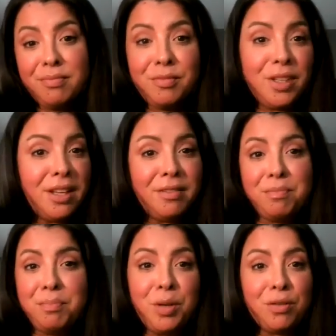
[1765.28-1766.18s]
really
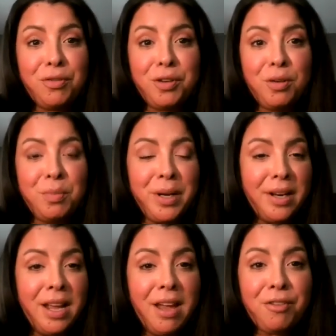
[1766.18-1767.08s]
beautiful,
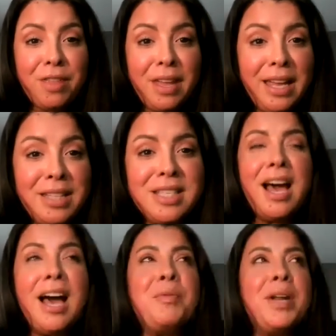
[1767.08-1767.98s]
but it's
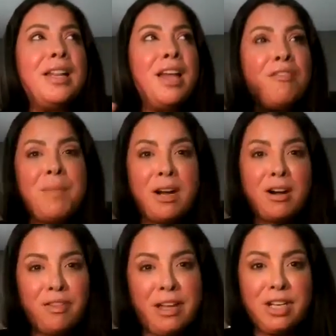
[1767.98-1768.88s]
what I love about
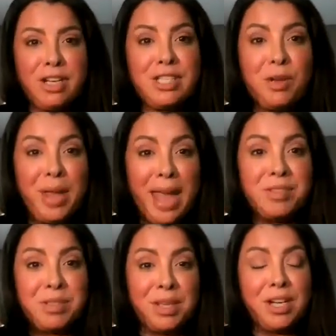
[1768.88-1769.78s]
our foundations, that we
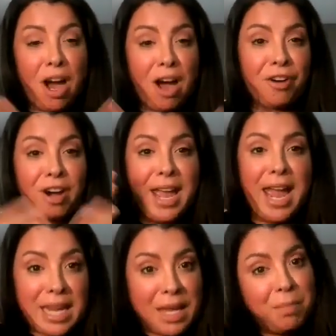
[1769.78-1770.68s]
have something to offer
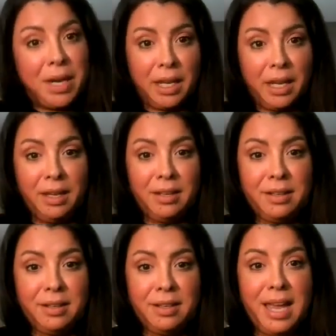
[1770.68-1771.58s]
anybody,
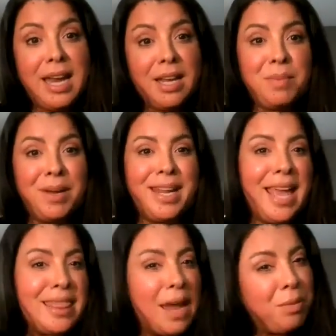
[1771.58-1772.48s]

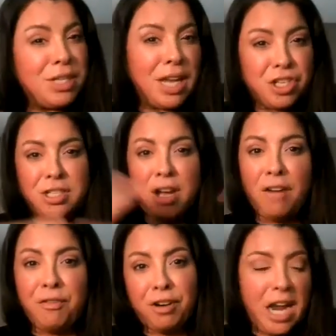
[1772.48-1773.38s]
and that protection to
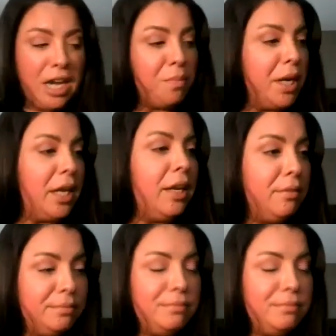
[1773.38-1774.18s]
offer anybody.